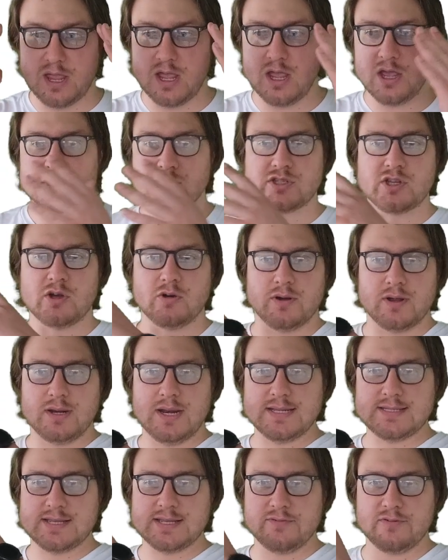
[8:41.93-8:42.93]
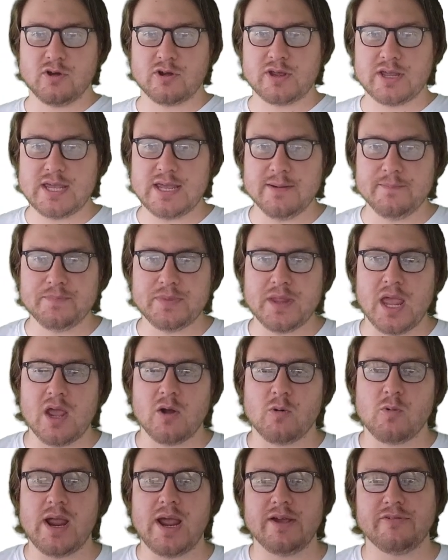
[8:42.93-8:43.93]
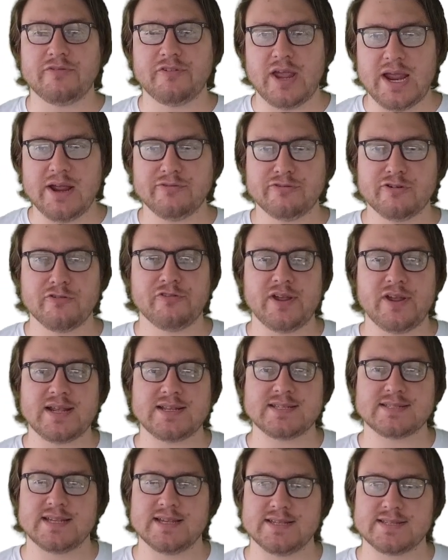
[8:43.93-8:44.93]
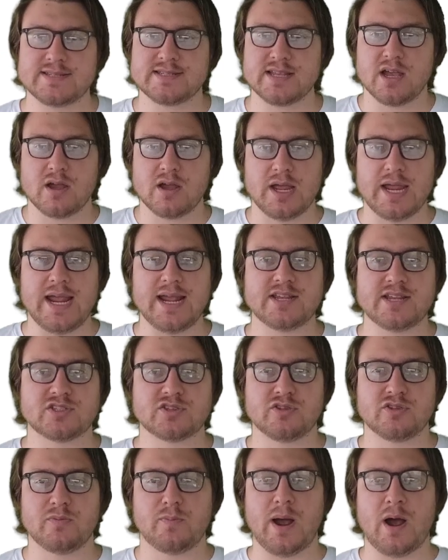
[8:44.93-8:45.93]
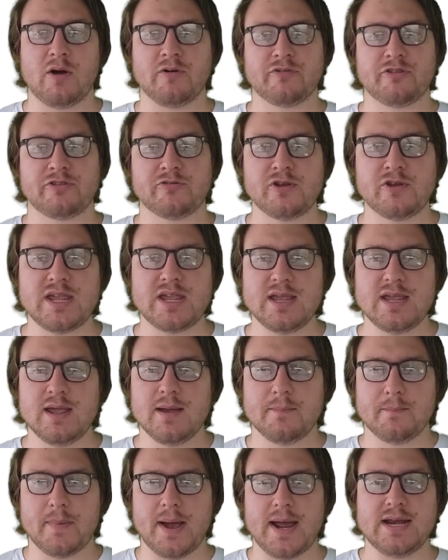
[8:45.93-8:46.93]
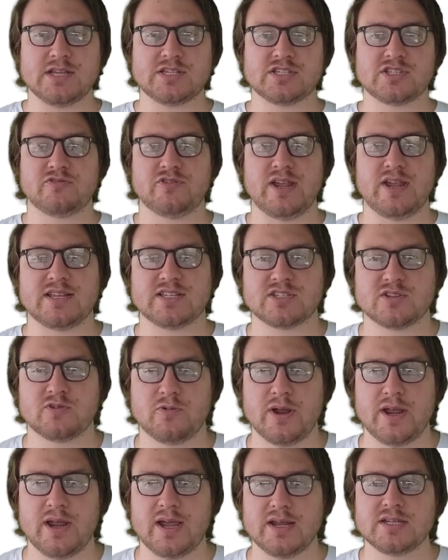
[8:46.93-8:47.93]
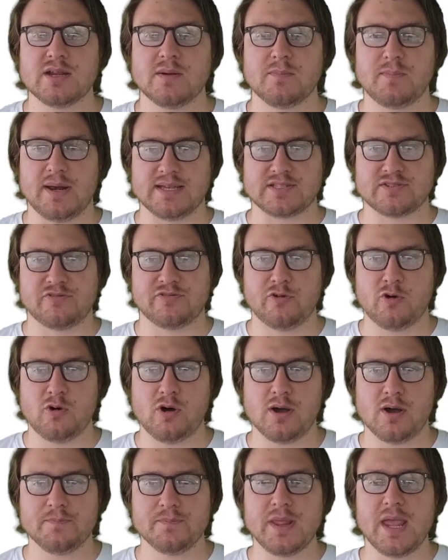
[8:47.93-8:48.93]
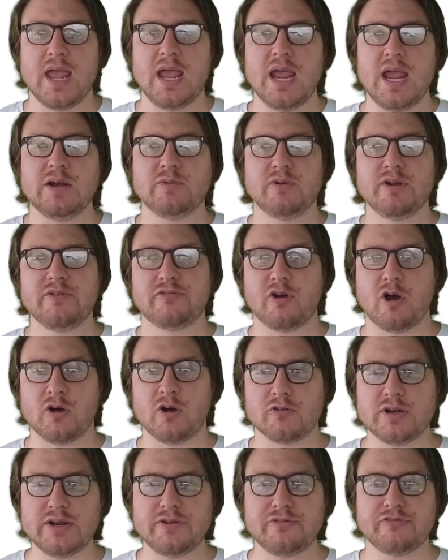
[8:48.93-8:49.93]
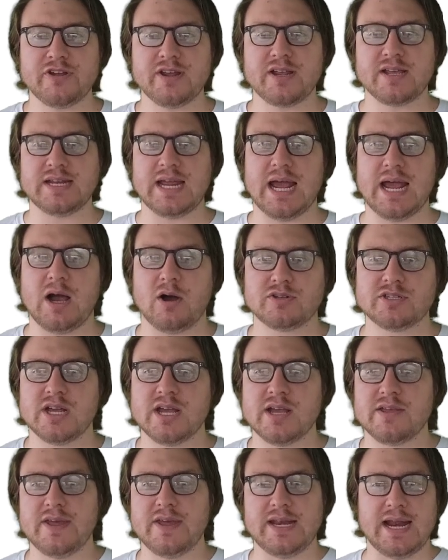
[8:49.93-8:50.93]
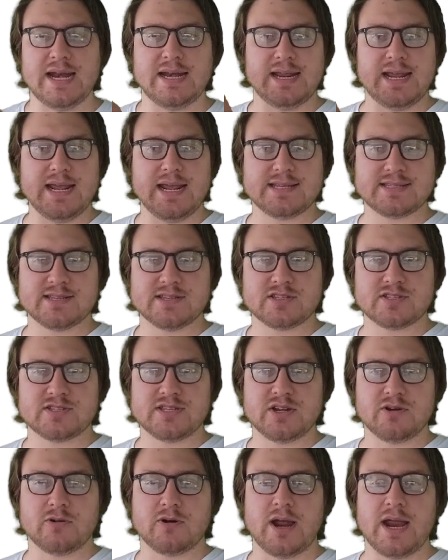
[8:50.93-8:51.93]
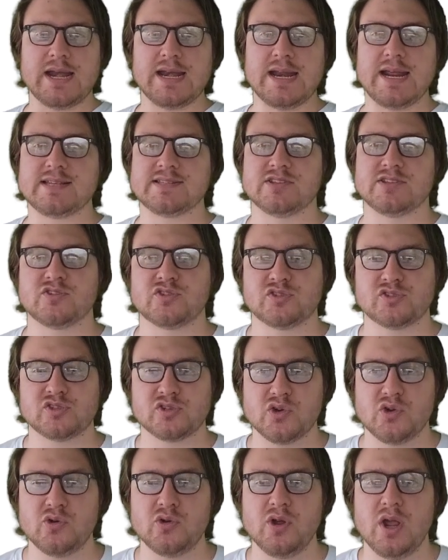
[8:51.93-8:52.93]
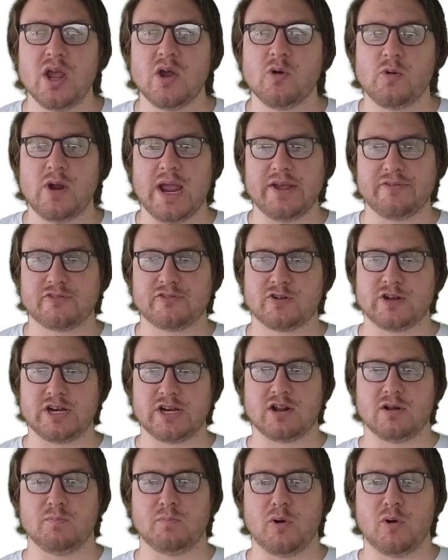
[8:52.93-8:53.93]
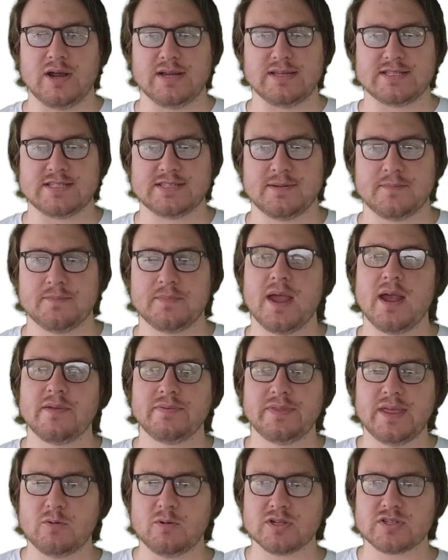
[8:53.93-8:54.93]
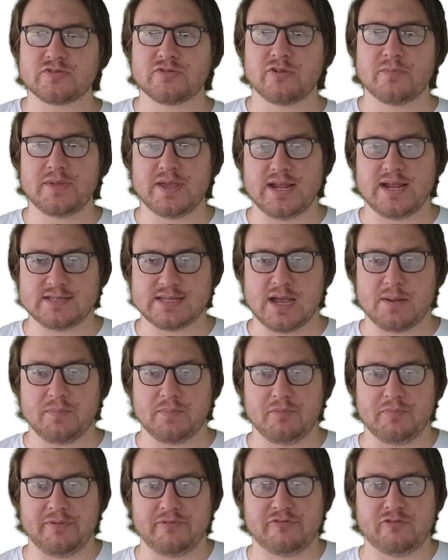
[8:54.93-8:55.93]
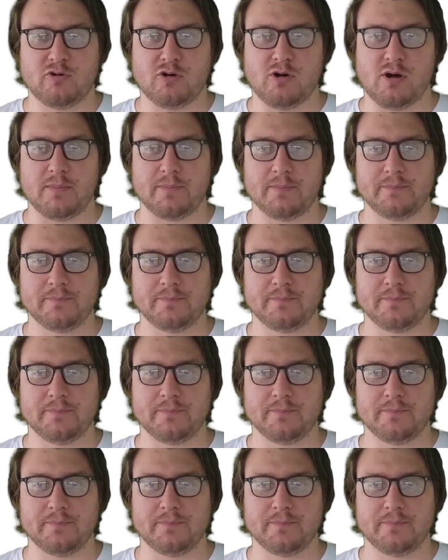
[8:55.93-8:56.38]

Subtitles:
So let's have a look here. We have f of x is x to the power of 3 minus 3x squared plus 4. And we've already figured out that at x is 0 and x is 2, we have critical points. That was from the example before.